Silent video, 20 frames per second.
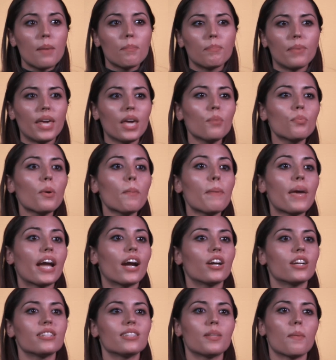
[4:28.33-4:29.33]
Being
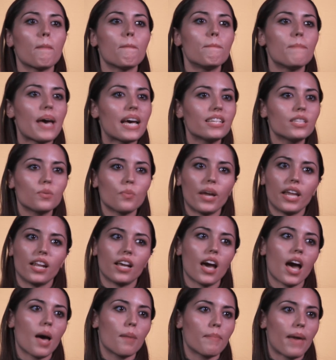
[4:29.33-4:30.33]
prepared is the best way to
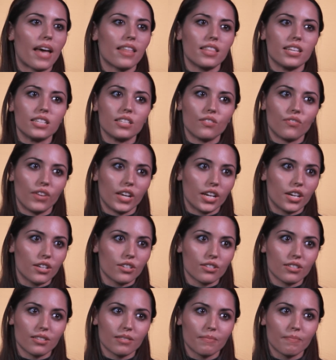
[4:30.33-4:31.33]
combat these fears.